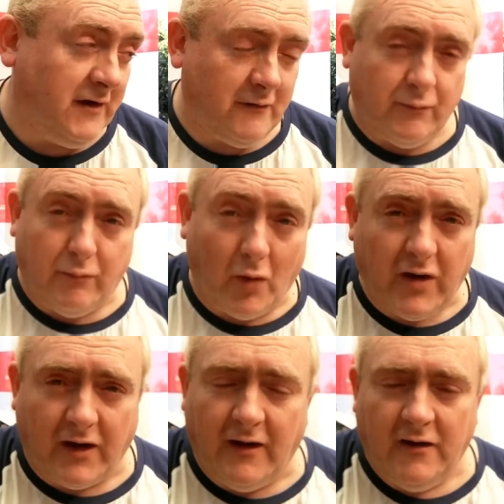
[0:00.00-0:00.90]
in the
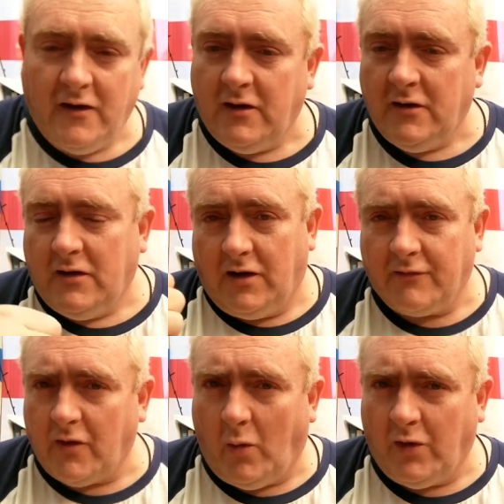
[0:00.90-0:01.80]
bucket,
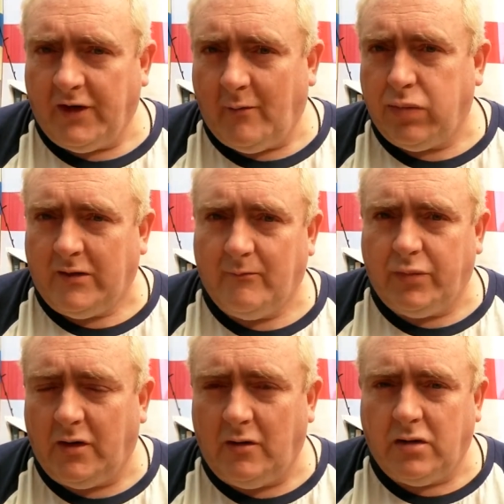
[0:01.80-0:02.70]
and I've got one in a
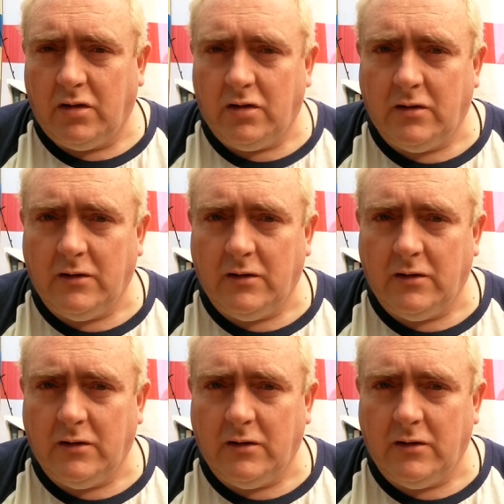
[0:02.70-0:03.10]
plant pot